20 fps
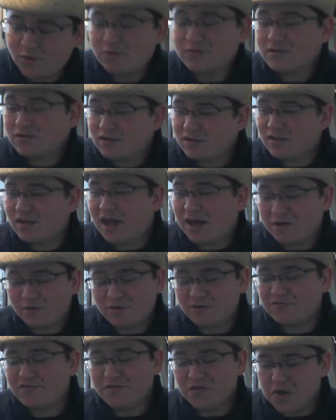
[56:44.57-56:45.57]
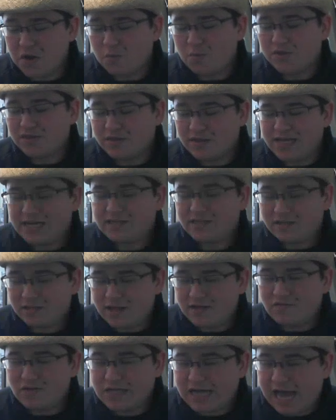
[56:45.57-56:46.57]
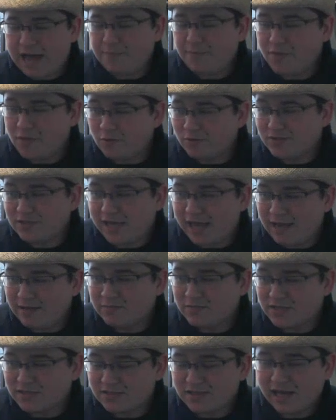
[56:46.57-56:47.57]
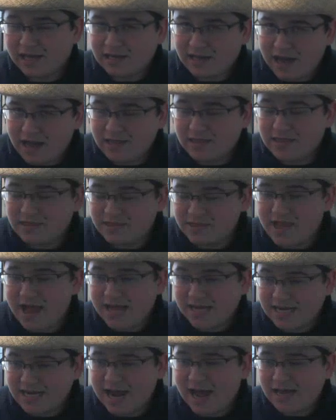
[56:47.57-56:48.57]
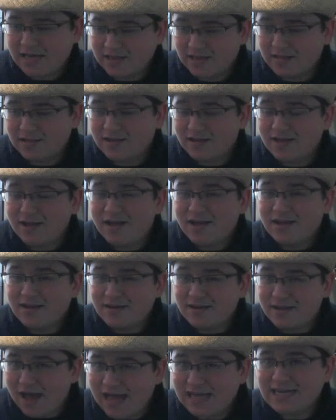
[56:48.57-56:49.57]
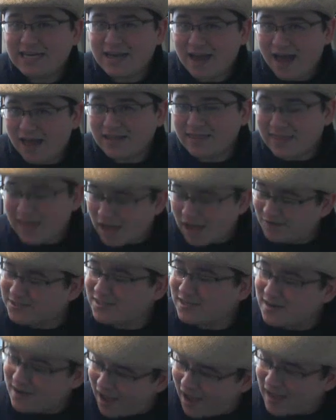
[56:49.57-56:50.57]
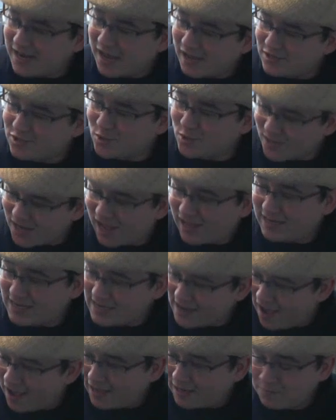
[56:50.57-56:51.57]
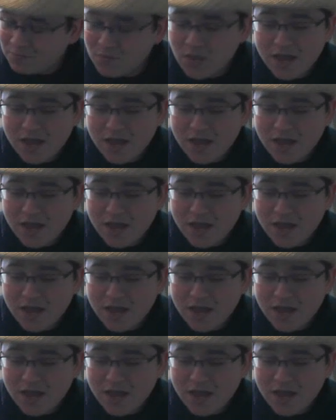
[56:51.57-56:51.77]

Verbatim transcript: Though I don't know if you know, but like the level cap in those games is like 99, 99,999.